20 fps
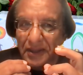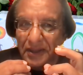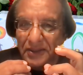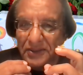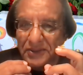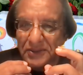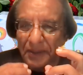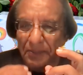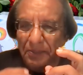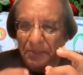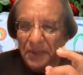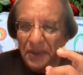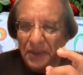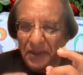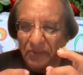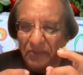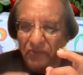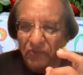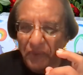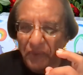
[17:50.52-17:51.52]
some
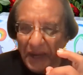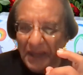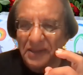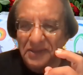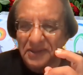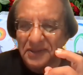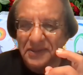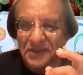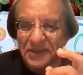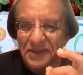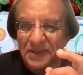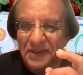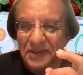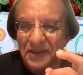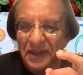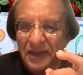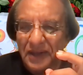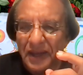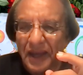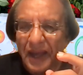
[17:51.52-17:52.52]
faith
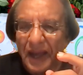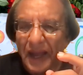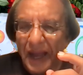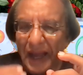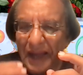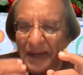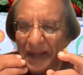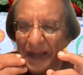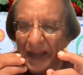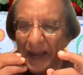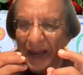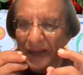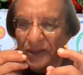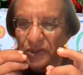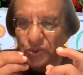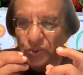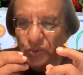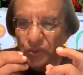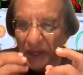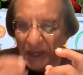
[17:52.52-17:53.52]
and
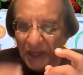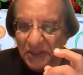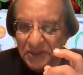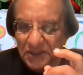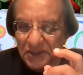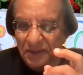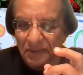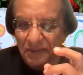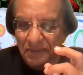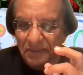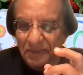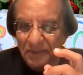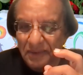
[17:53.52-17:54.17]
education